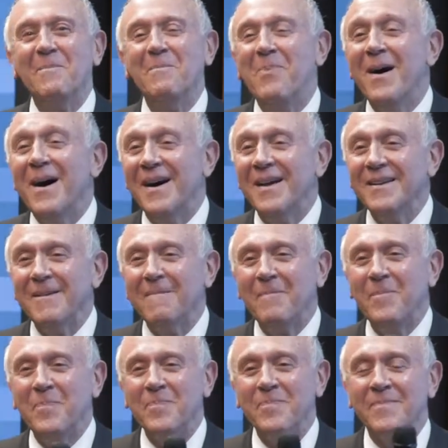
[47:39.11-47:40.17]
but
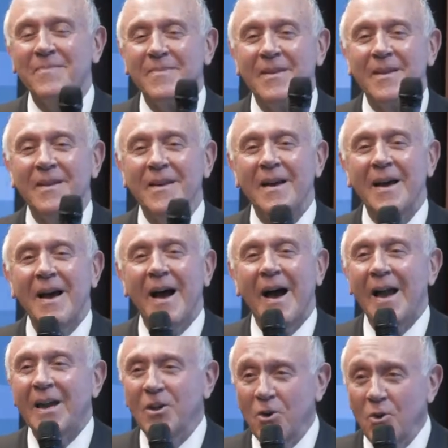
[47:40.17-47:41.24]

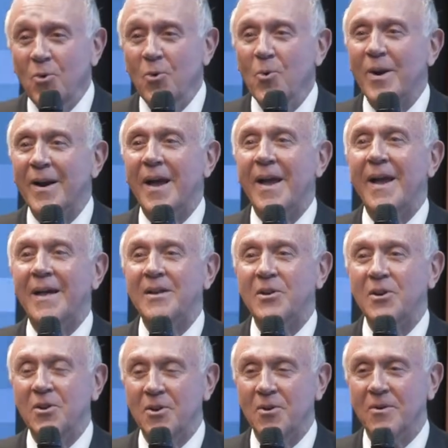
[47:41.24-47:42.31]
I knew what I had
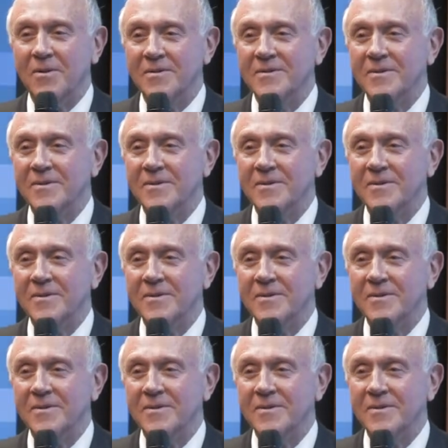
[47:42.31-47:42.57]
to do.